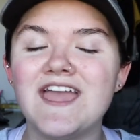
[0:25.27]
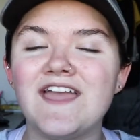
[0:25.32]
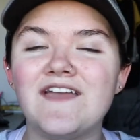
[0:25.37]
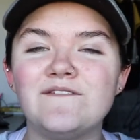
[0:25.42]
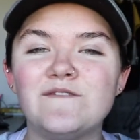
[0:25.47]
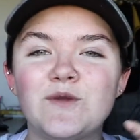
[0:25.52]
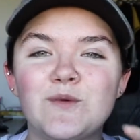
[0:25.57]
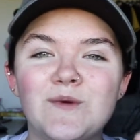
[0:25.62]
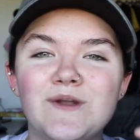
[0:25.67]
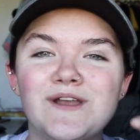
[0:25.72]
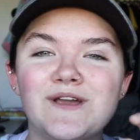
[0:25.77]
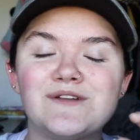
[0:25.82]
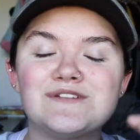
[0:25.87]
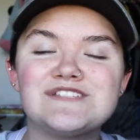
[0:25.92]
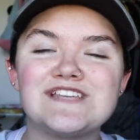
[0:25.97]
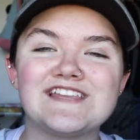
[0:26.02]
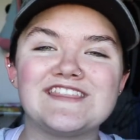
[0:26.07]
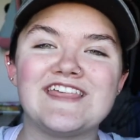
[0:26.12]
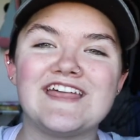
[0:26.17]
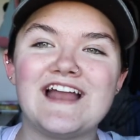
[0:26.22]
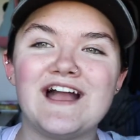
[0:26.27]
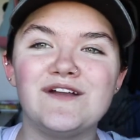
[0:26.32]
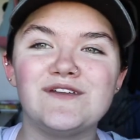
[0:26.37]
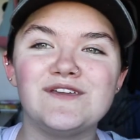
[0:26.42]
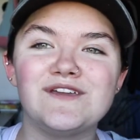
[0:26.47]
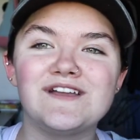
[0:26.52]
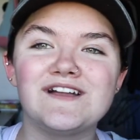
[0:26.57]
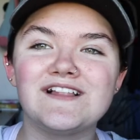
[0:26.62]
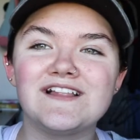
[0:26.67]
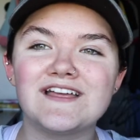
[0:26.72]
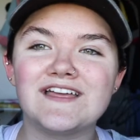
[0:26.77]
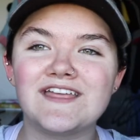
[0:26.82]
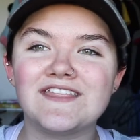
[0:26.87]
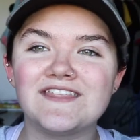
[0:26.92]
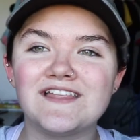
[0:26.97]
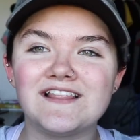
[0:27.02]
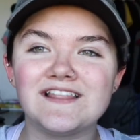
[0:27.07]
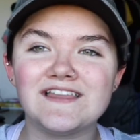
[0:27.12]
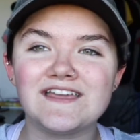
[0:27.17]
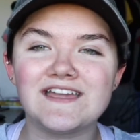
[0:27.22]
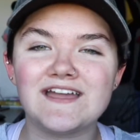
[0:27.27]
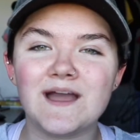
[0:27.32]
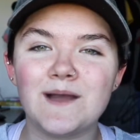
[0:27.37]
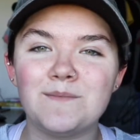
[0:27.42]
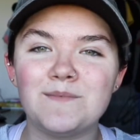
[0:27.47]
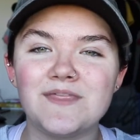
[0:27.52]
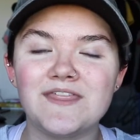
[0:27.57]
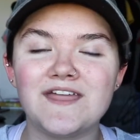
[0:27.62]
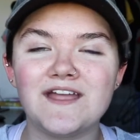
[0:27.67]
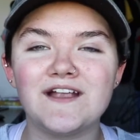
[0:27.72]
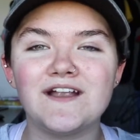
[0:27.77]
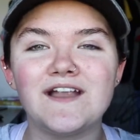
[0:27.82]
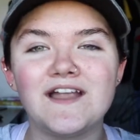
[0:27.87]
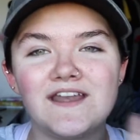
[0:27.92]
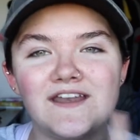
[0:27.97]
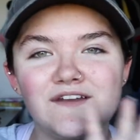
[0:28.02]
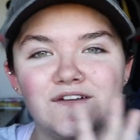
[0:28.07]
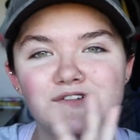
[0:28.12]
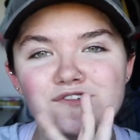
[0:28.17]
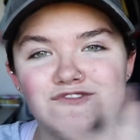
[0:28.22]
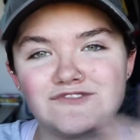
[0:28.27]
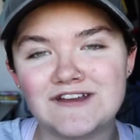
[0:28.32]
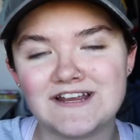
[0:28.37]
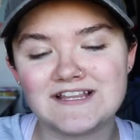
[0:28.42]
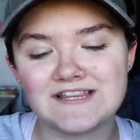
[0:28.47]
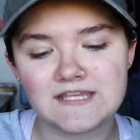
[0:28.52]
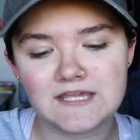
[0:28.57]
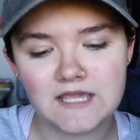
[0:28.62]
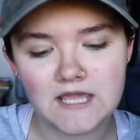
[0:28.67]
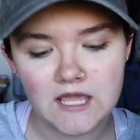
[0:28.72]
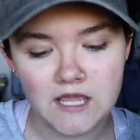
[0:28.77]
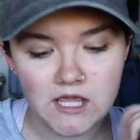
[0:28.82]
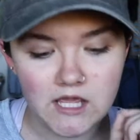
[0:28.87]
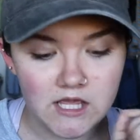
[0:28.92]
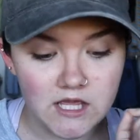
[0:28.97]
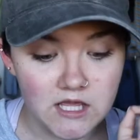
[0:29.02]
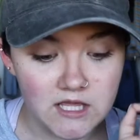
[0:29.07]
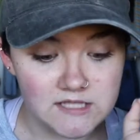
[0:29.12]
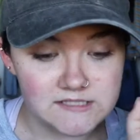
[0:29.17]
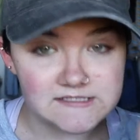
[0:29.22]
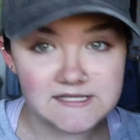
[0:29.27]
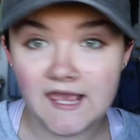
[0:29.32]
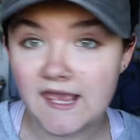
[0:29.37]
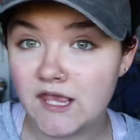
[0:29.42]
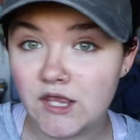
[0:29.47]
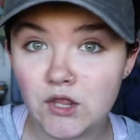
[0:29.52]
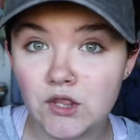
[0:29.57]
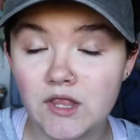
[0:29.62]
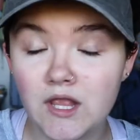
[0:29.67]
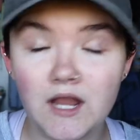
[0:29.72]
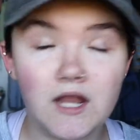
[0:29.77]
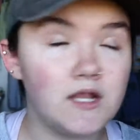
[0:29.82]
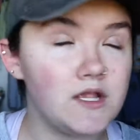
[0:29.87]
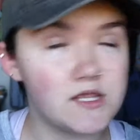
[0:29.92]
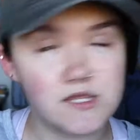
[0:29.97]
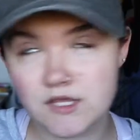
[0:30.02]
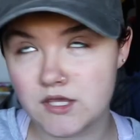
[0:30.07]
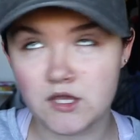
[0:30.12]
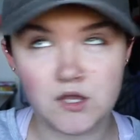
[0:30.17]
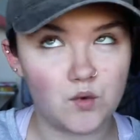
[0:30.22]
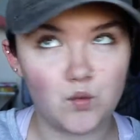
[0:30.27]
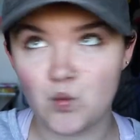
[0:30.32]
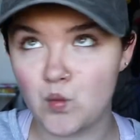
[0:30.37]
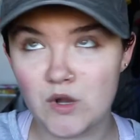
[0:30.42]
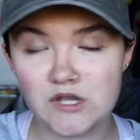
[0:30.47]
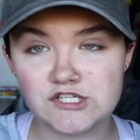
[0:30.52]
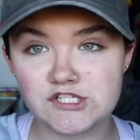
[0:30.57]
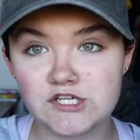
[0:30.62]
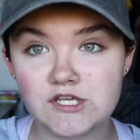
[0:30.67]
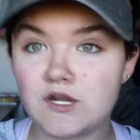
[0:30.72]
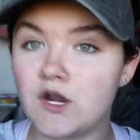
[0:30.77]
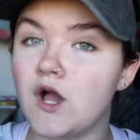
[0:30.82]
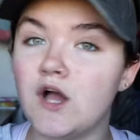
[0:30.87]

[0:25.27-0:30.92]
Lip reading: If you want to go check that out, you can click the link up there and it'll directly take you there so you can watch it.